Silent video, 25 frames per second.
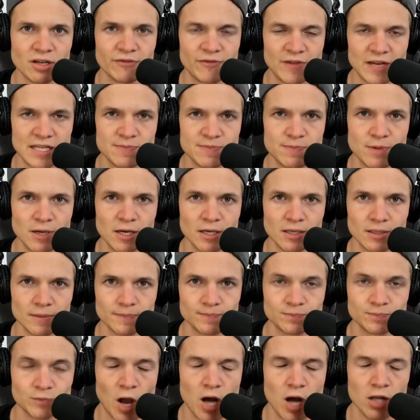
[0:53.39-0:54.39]
Facebook.
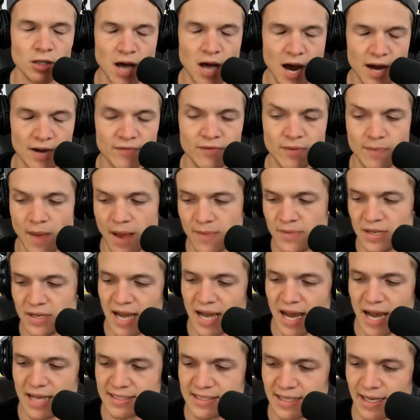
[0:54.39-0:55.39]
A lot of them. I mean,
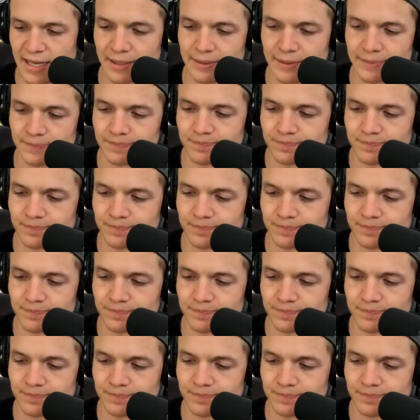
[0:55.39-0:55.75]
guys, like,